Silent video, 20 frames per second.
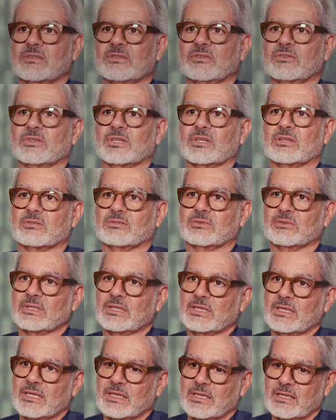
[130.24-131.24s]
instead of
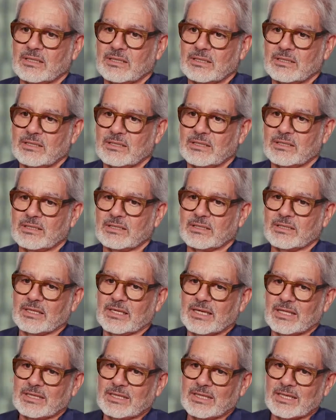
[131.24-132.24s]

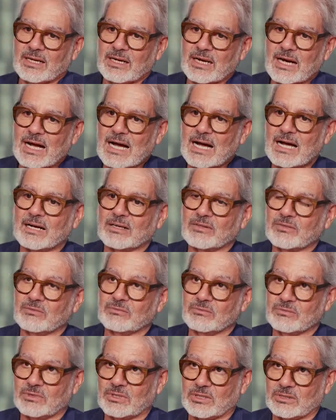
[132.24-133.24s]
getting our hearts
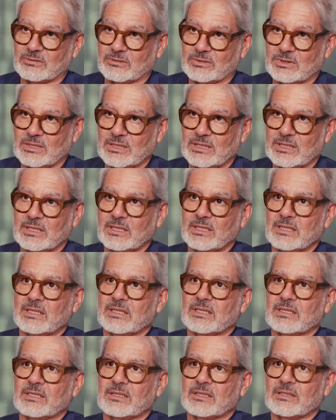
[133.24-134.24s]
involved.
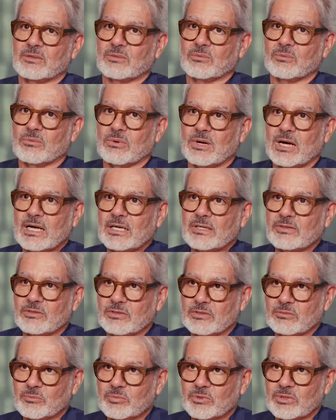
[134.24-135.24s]
Why is
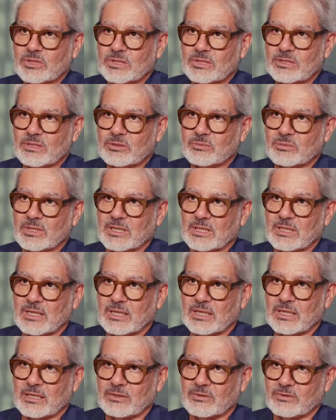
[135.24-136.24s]
it important that we get
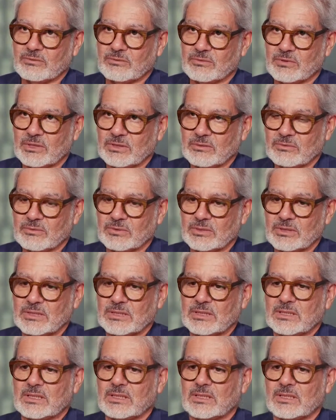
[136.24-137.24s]
our hearts involved?
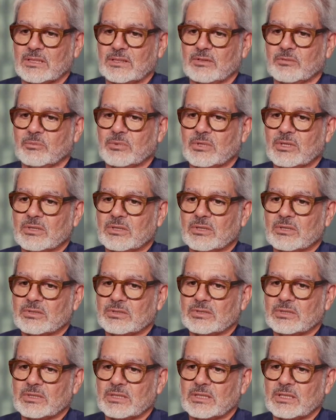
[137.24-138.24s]
It's
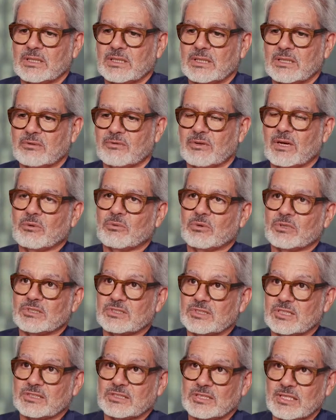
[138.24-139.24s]
because if I want
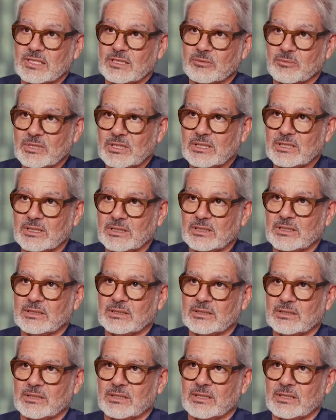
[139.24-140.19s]
sustainability,